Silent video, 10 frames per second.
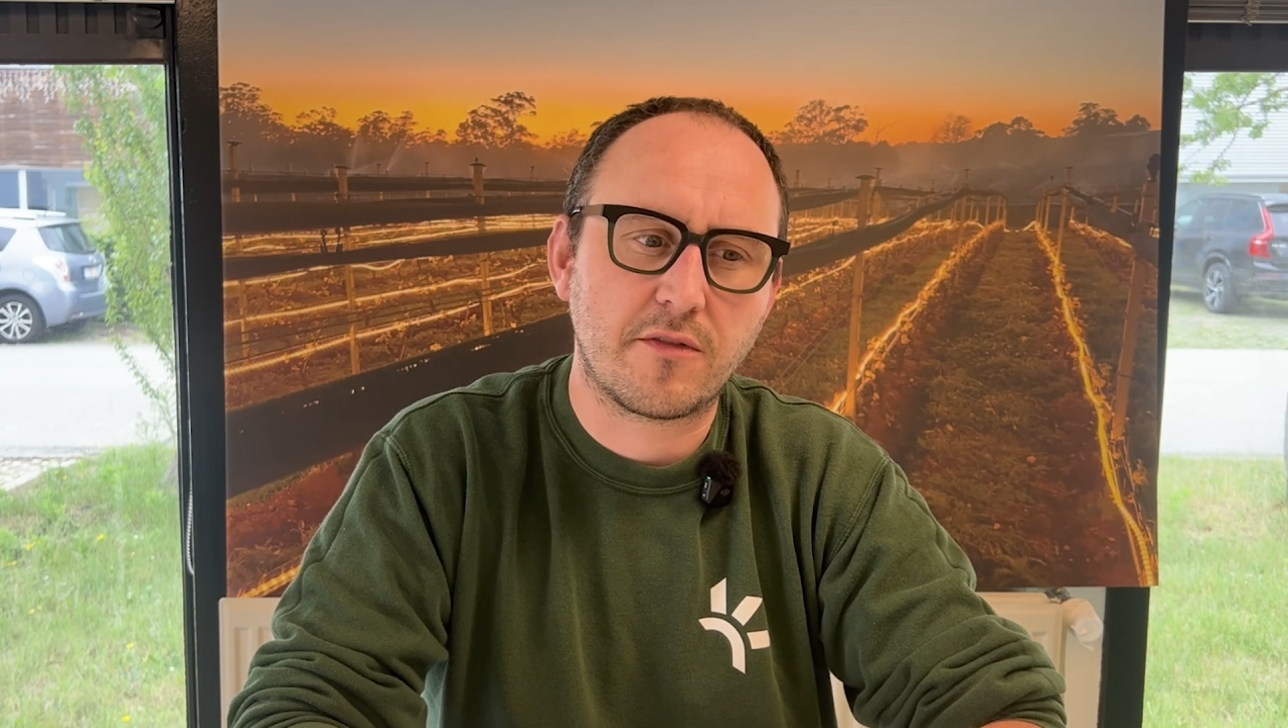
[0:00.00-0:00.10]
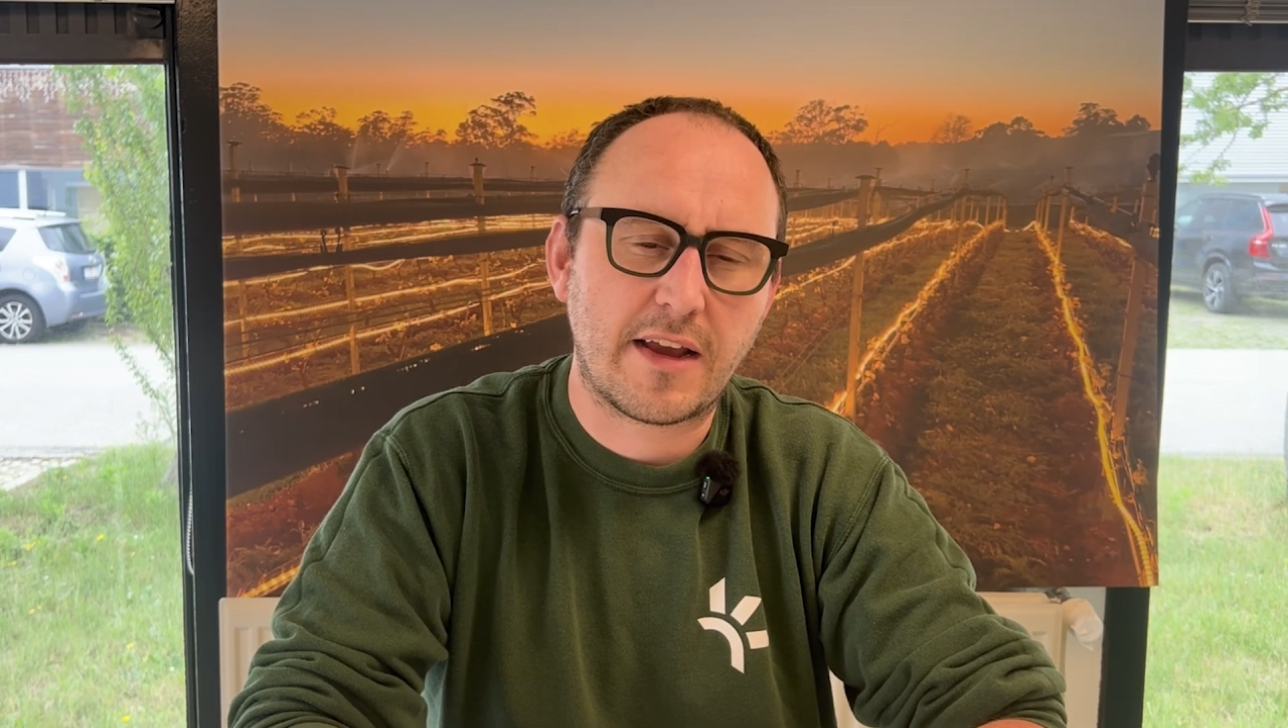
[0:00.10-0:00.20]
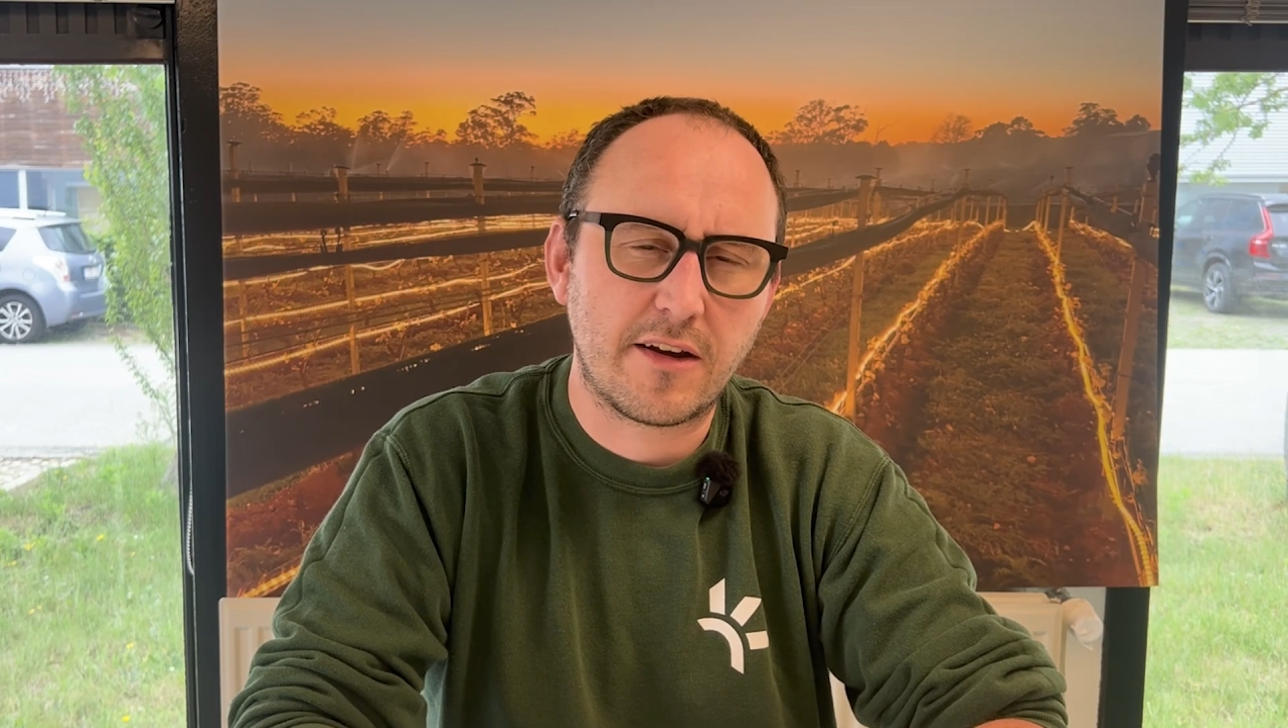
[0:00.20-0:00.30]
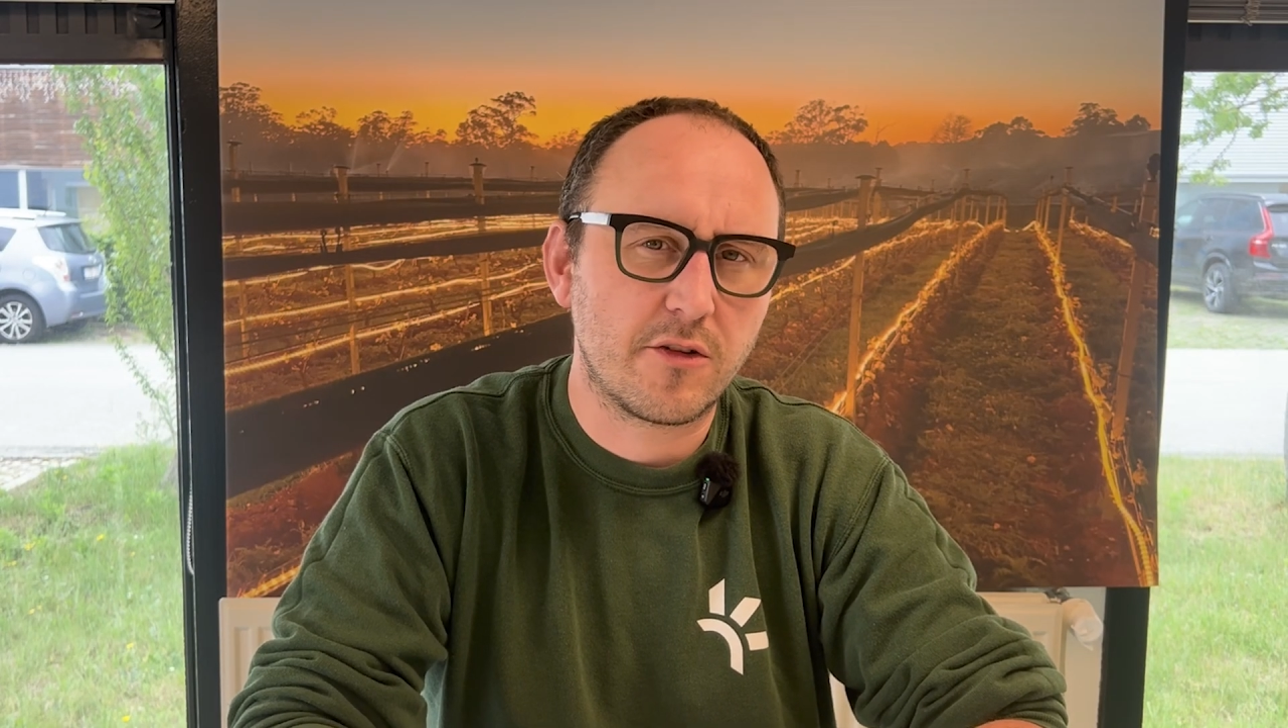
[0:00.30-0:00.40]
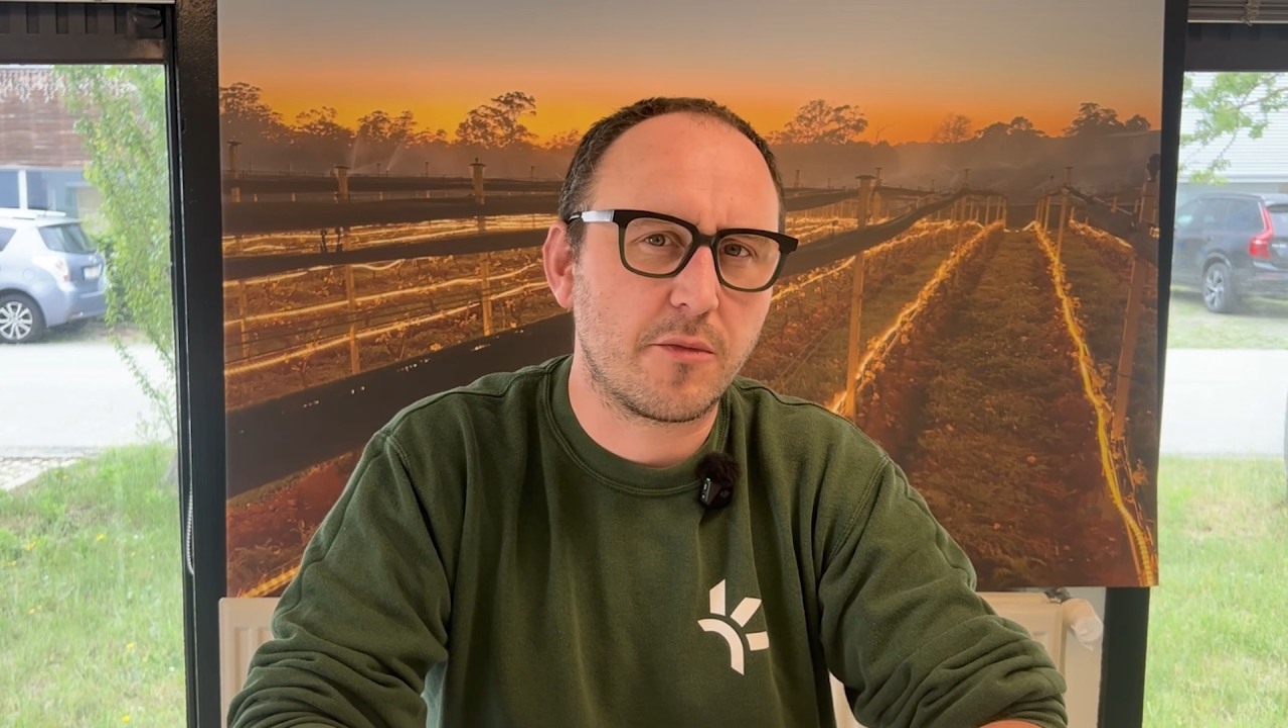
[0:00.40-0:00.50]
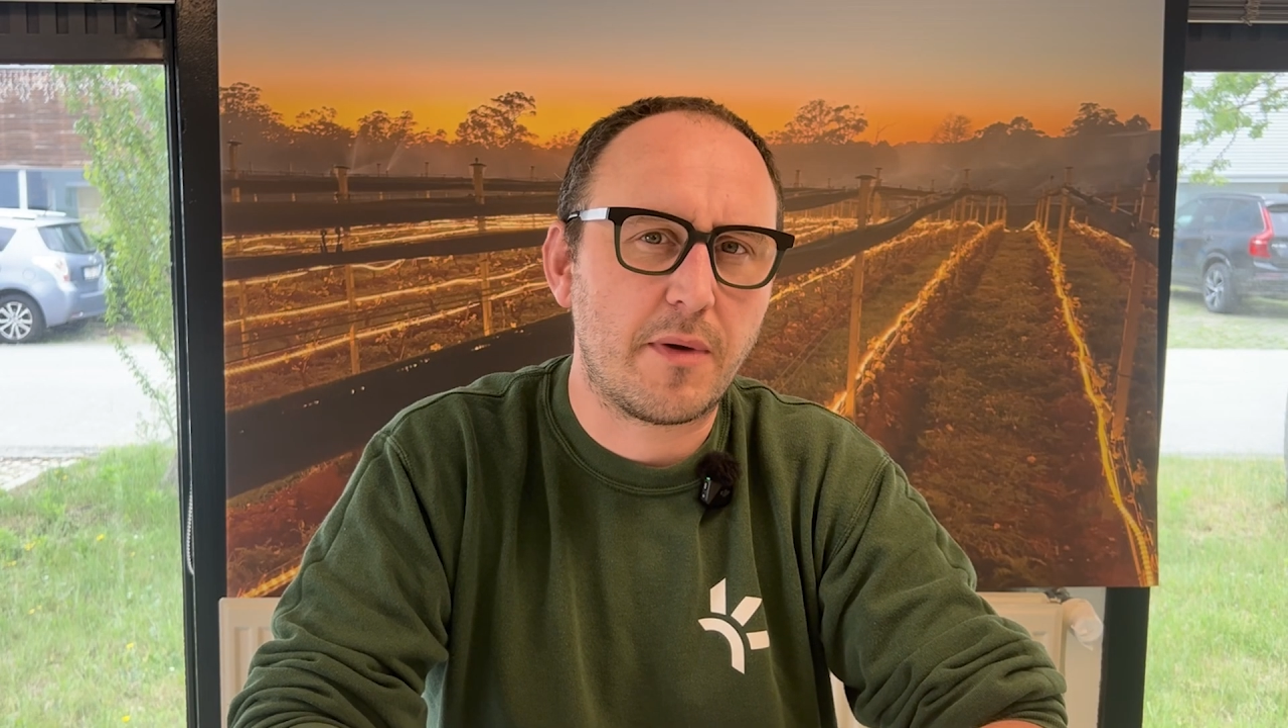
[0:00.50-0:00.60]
technical